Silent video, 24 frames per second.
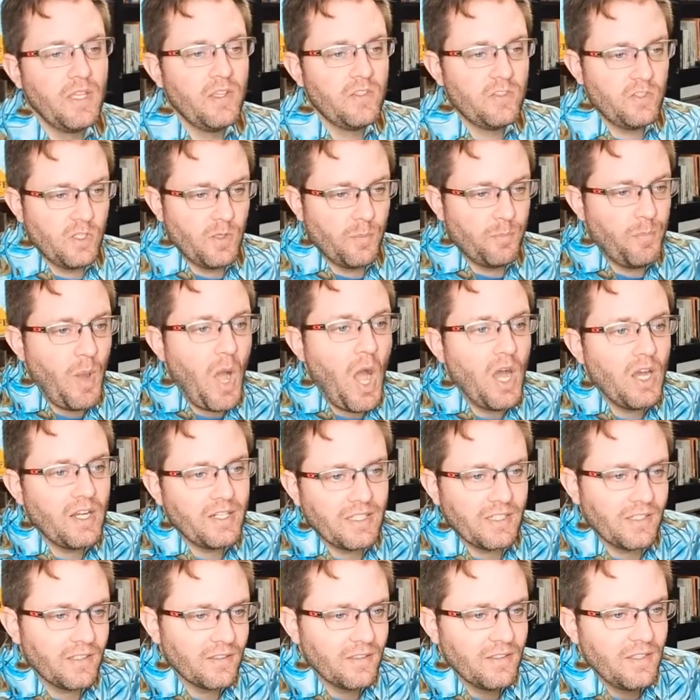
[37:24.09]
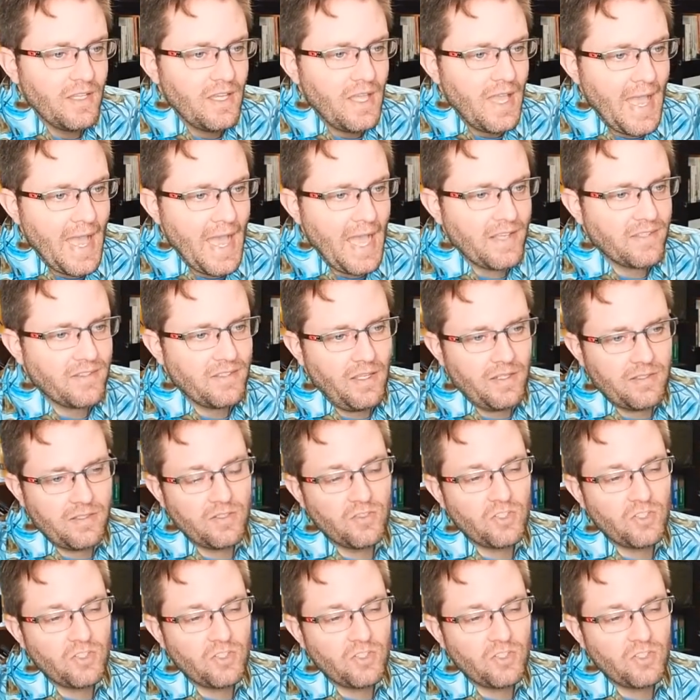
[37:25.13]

So you're pawning assets.